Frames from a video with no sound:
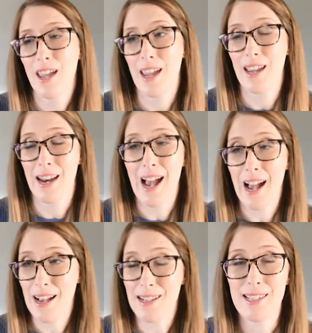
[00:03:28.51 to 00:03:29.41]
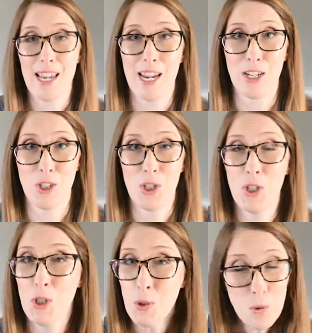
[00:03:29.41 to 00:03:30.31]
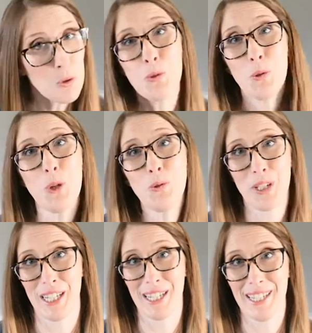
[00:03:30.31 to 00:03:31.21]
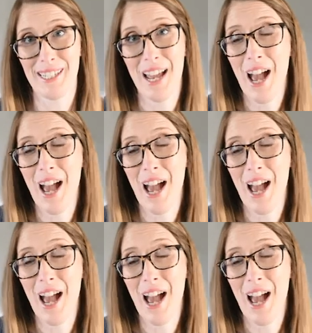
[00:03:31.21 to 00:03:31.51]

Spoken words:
It has a huge wound in it.